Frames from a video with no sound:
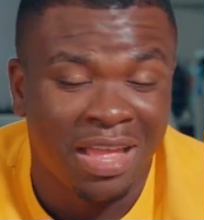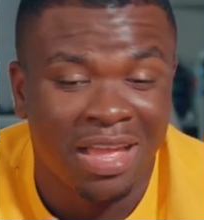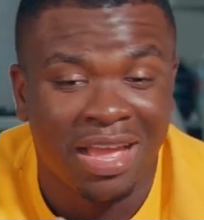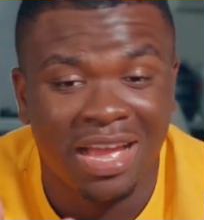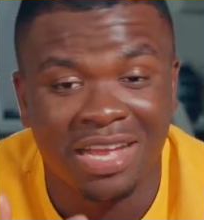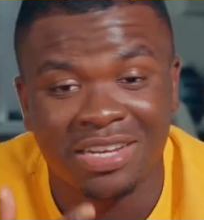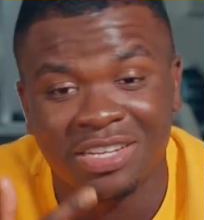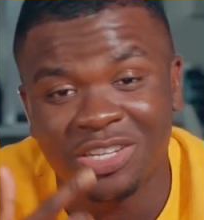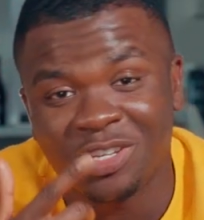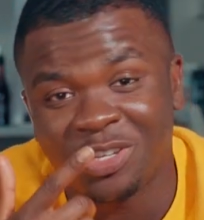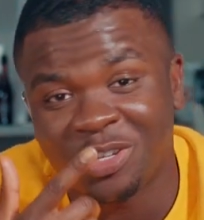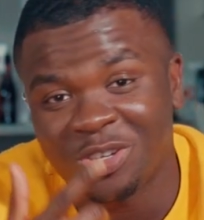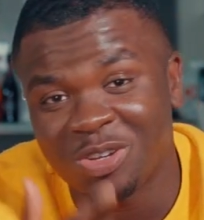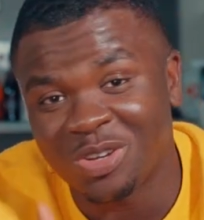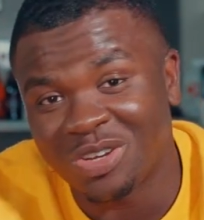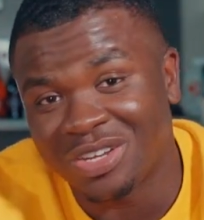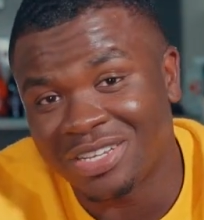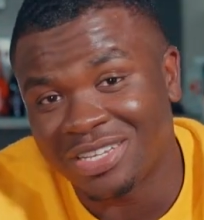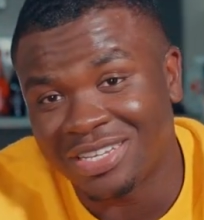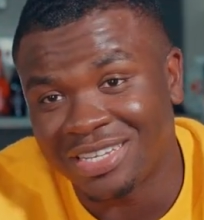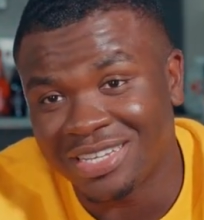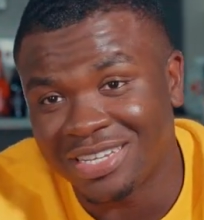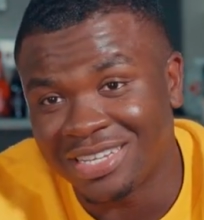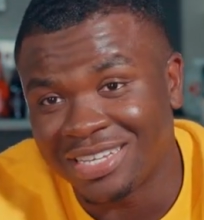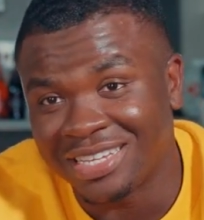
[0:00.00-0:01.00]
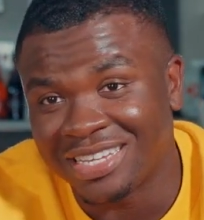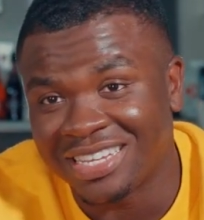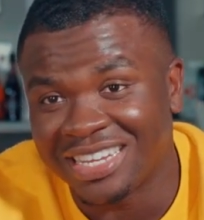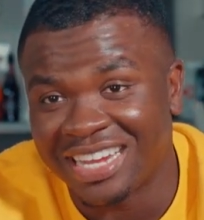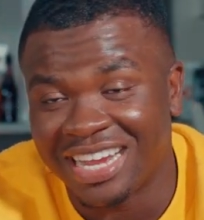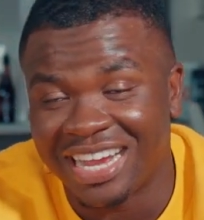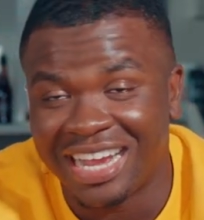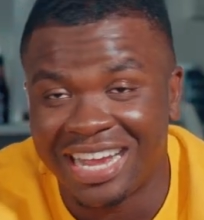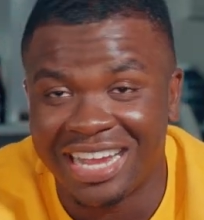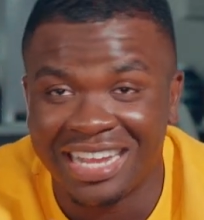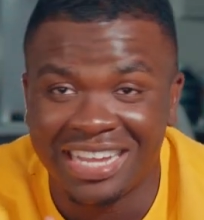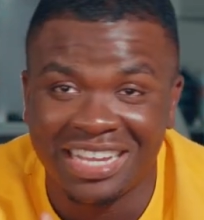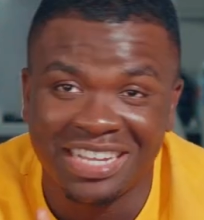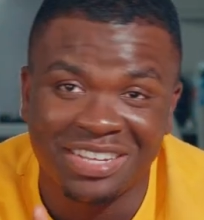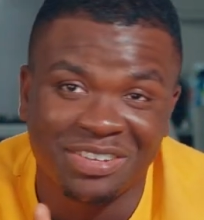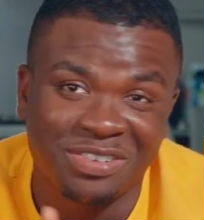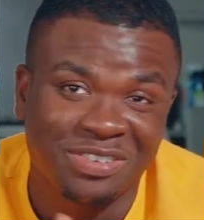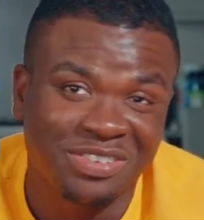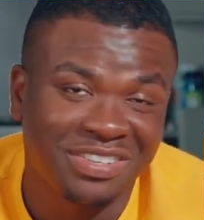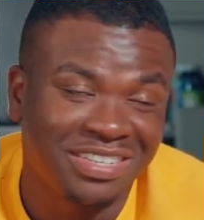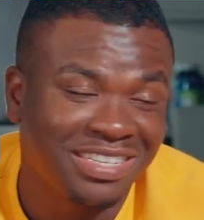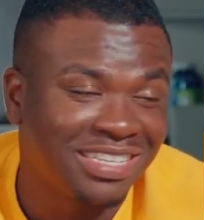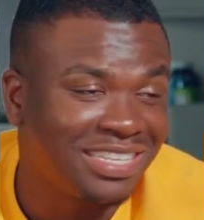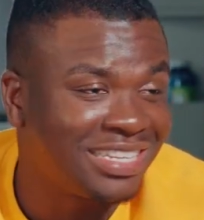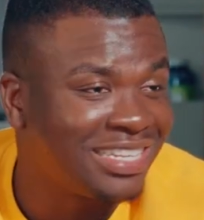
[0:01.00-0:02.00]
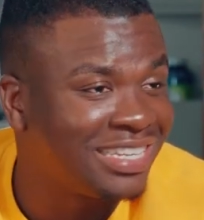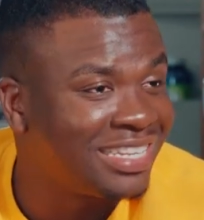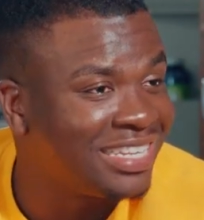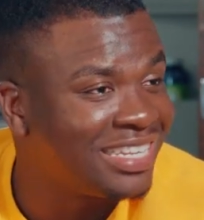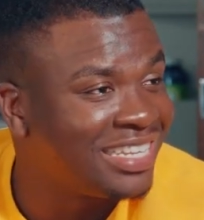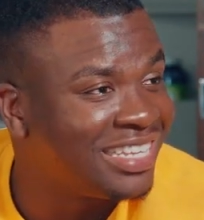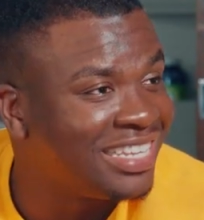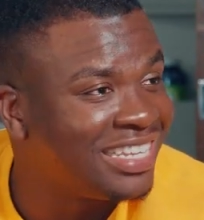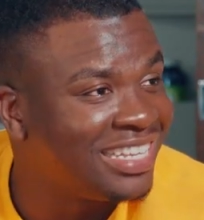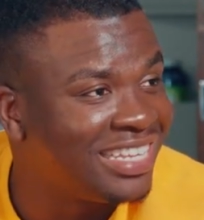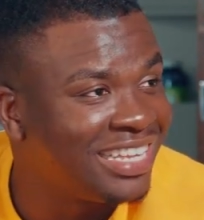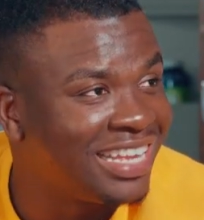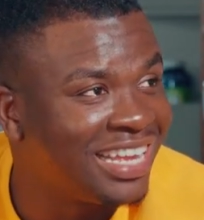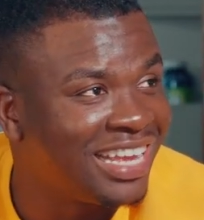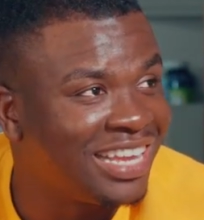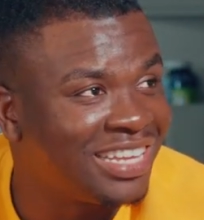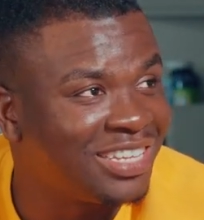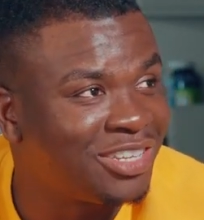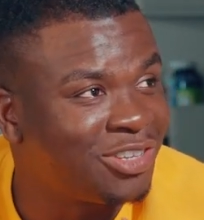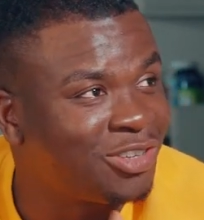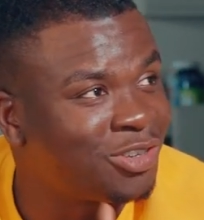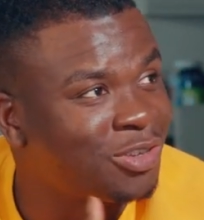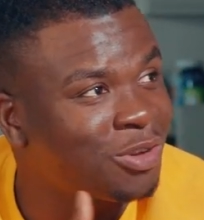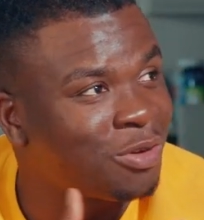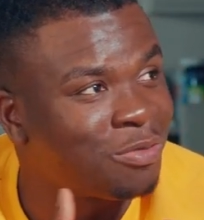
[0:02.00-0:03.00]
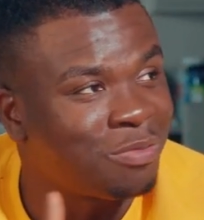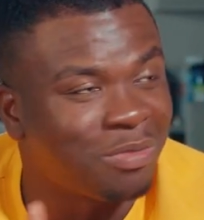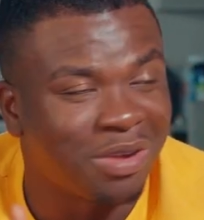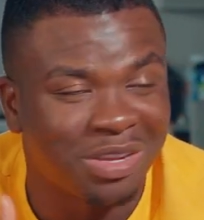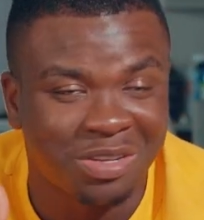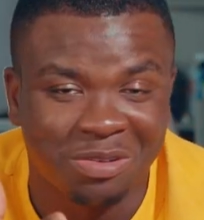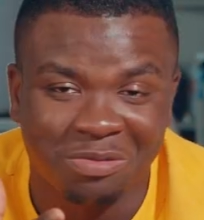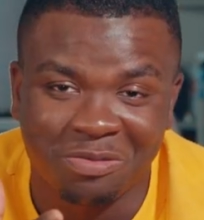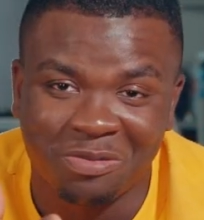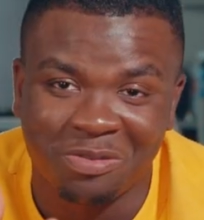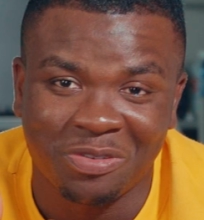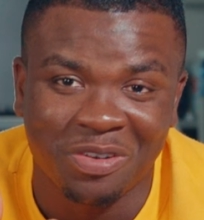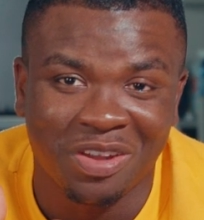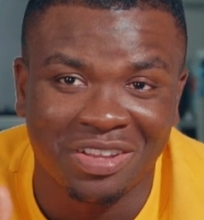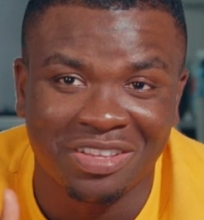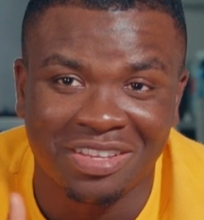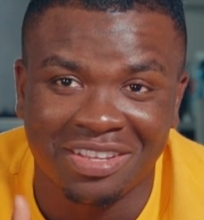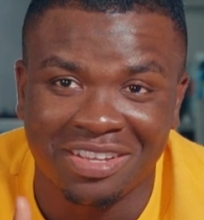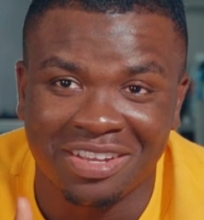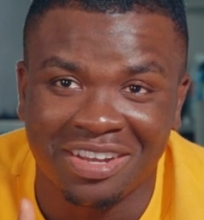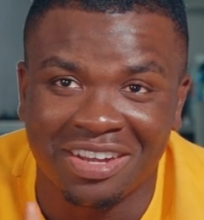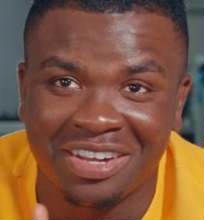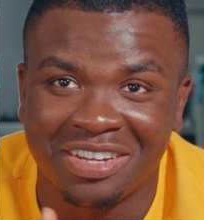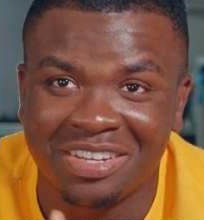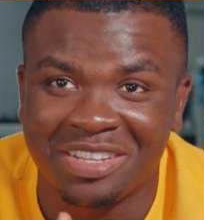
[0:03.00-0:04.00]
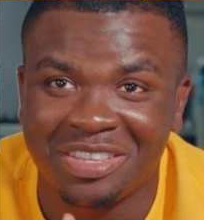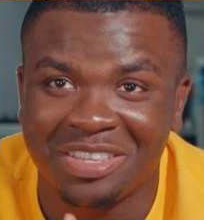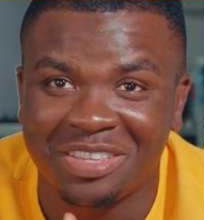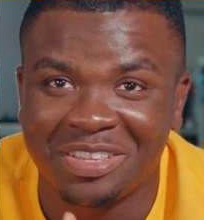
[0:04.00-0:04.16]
And this yoga scene, it was just, so much funnier.